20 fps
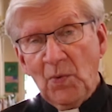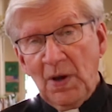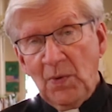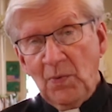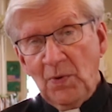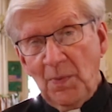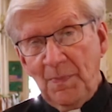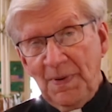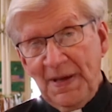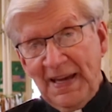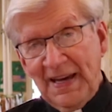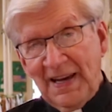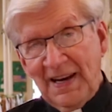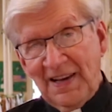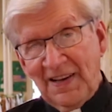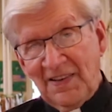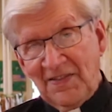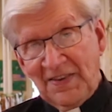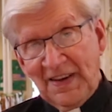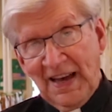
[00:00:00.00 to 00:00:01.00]
we will be
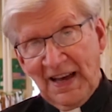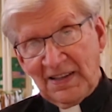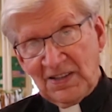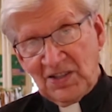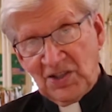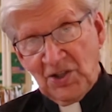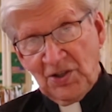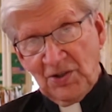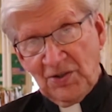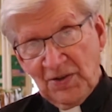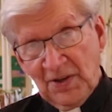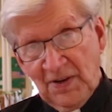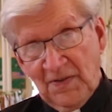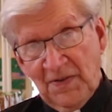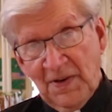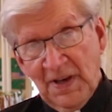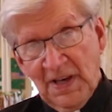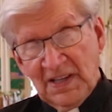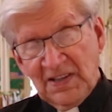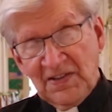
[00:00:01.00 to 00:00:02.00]
getting sections
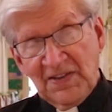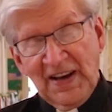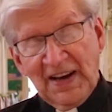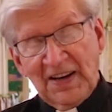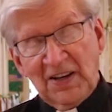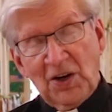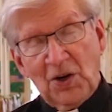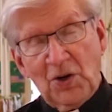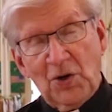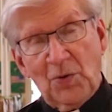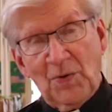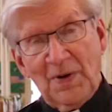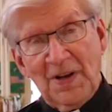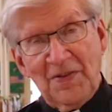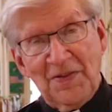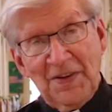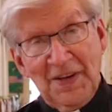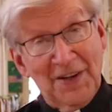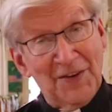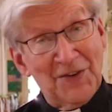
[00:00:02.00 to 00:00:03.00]
of 2
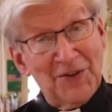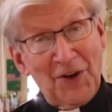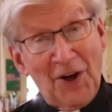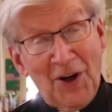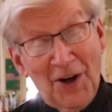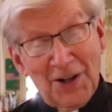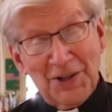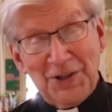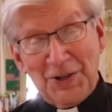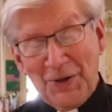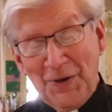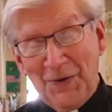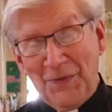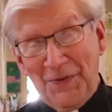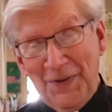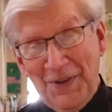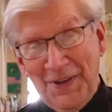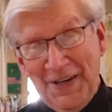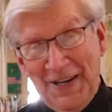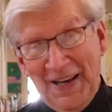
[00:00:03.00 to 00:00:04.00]
Corinthians also
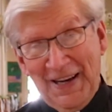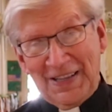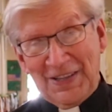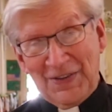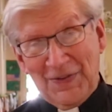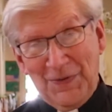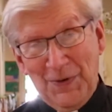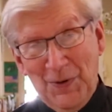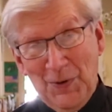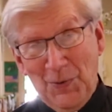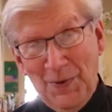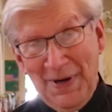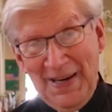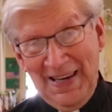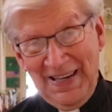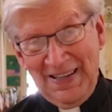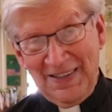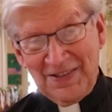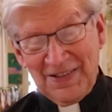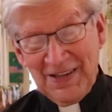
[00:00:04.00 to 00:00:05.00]
for the next few
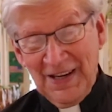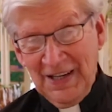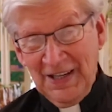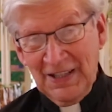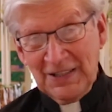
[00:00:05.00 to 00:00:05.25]
weeks.